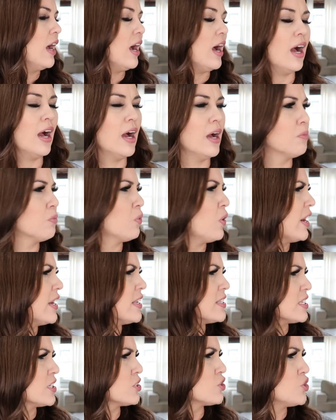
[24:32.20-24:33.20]
uh, um, what
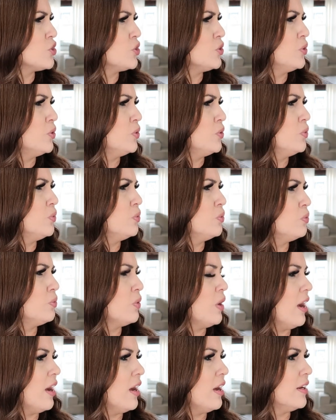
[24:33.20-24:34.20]
is there two?
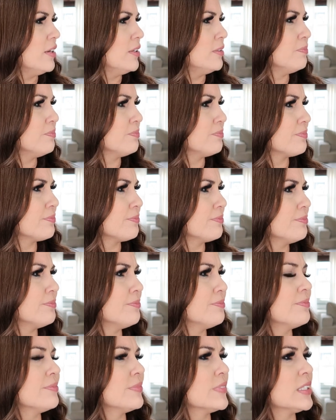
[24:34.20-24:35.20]
Um, There's
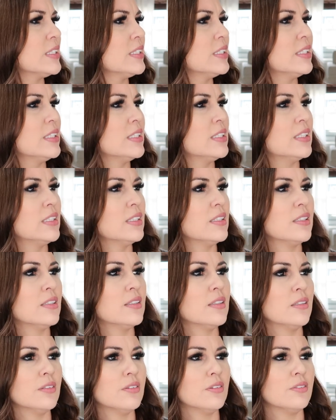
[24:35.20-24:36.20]
two uh,
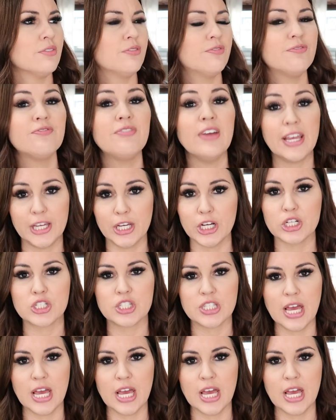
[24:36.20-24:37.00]
historical people figures